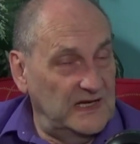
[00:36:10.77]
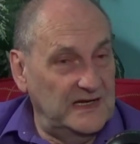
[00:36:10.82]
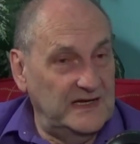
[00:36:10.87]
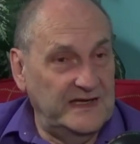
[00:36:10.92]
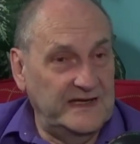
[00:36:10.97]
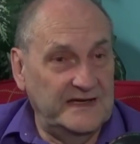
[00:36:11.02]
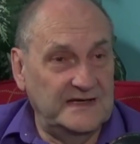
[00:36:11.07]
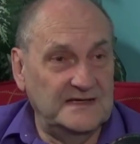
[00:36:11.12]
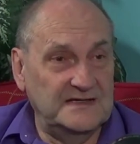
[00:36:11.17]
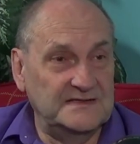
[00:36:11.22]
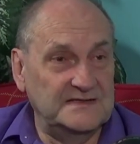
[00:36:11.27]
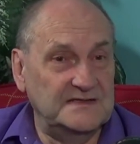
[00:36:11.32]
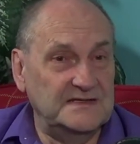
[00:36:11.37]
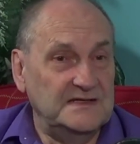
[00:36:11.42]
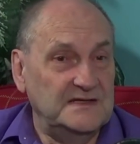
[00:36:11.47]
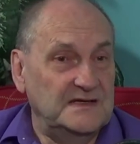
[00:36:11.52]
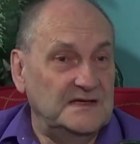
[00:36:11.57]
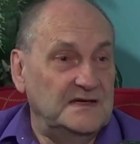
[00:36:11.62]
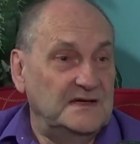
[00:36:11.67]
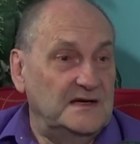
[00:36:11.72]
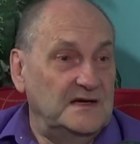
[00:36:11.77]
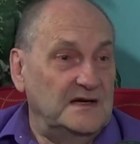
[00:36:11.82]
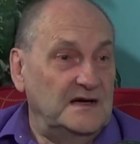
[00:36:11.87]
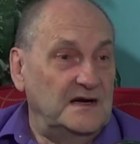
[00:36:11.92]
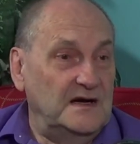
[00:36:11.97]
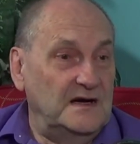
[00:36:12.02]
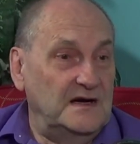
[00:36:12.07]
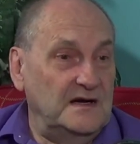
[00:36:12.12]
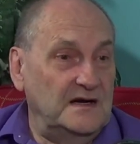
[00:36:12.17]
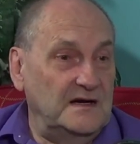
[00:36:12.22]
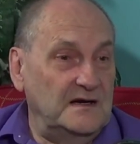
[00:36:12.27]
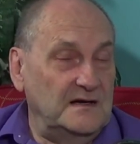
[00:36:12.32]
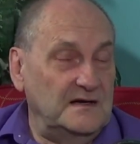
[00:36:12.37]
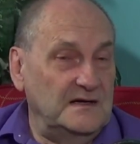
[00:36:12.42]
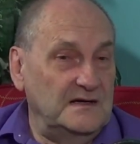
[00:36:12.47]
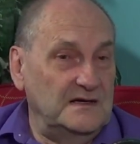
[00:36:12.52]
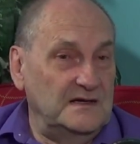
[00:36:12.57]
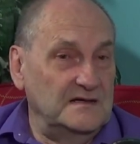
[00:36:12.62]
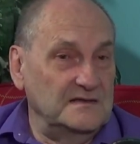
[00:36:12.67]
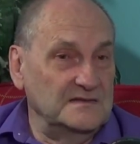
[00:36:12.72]
And
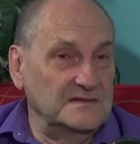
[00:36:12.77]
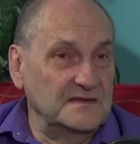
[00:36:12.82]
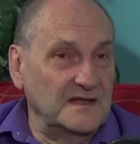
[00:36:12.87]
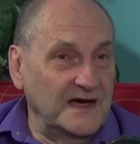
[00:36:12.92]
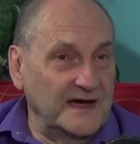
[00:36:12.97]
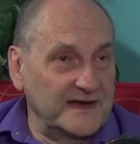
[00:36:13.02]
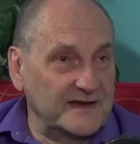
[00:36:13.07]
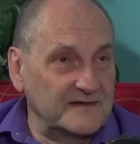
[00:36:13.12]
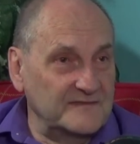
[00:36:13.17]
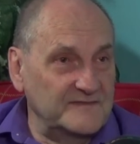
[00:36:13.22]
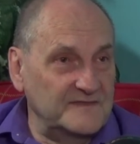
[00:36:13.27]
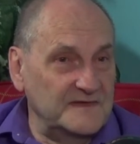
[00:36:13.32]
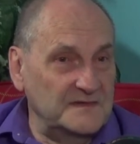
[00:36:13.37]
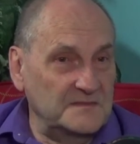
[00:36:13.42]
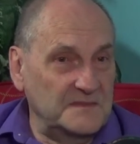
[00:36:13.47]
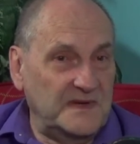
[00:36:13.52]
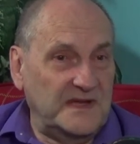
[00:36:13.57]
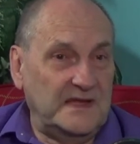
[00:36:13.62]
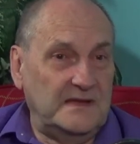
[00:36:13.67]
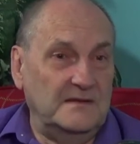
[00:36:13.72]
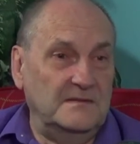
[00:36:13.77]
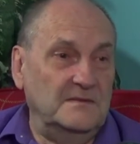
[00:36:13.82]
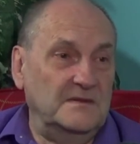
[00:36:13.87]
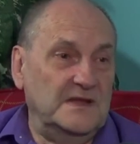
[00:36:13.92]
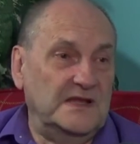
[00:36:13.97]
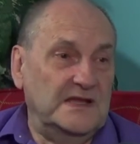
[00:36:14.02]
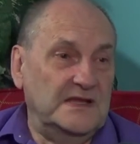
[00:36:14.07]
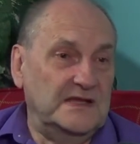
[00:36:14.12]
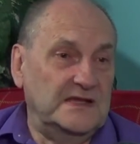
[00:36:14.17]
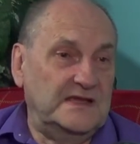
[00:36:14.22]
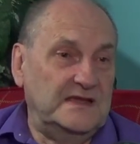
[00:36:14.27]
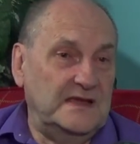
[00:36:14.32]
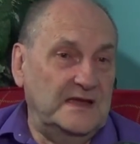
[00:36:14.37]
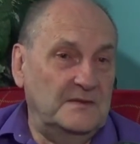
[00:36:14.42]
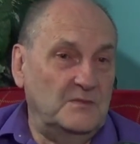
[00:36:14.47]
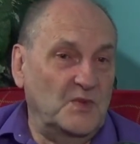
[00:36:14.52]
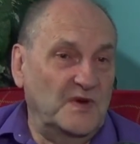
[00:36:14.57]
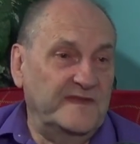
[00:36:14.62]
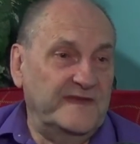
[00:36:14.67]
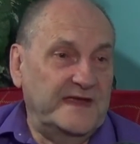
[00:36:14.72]
a lot of them
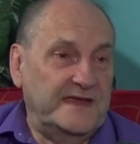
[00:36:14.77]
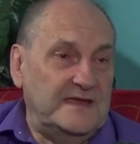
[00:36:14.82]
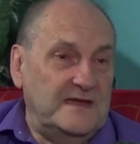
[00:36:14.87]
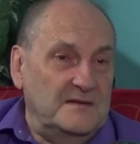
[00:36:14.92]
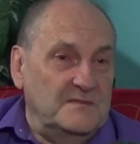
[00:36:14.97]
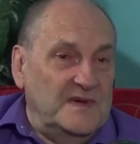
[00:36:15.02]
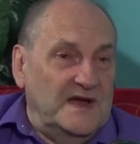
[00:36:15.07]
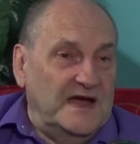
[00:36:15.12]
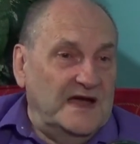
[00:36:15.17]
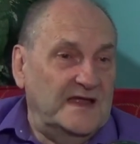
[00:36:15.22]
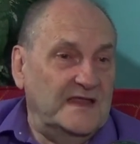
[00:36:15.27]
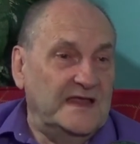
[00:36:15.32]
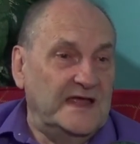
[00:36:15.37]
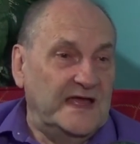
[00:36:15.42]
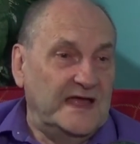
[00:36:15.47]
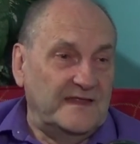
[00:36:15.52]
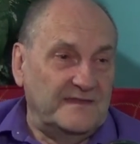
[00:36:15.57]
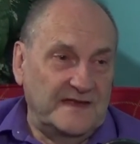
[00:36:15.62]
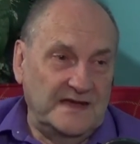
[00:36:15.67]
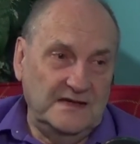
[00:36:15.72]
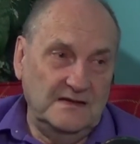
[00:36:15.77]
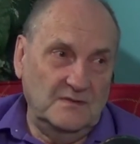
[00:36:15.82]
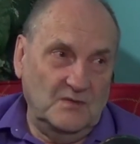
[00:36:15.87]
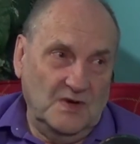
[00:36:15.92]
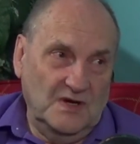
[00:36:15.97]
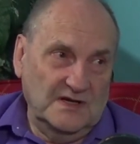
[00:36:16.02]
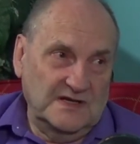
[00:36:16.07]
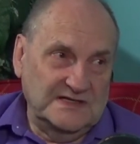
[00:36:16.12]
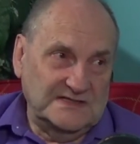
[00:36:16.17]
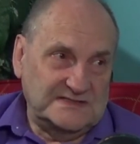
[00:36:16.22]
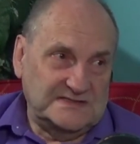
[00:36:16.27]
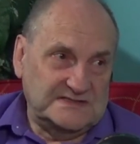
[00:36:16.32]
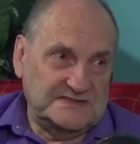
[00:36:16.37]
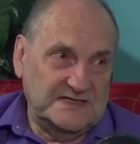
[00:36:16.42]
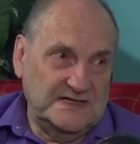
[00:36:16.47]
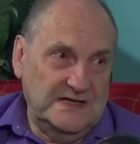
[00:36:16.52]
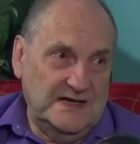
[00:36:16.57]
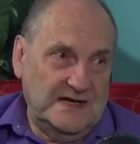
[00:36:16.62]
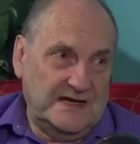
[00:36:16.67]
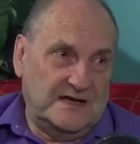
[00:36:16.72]
came when they came back, they didn't want to
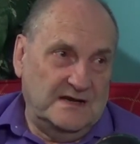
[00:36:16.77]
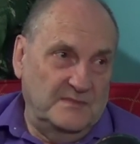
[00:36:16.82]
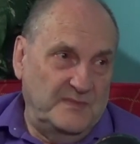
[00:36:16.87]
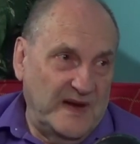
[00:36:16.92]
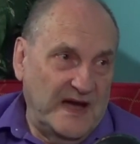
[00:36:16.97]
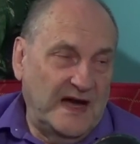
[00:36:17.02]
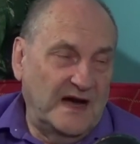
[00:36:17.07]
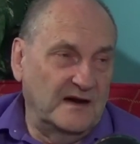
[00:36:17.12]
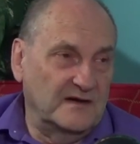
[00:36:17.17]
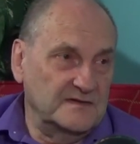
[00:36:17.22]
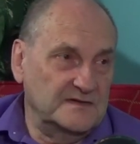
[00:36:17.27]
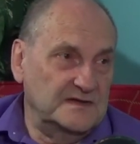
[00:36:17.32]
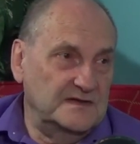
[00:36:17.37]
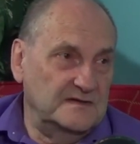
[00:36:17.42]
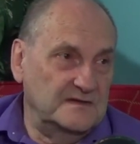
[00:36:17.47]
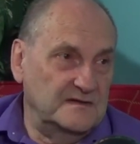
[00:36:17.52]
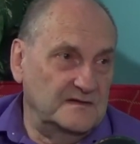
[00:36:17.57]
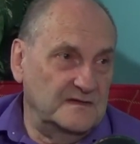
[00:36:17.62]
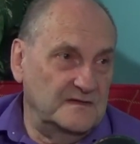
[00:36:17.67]
talk about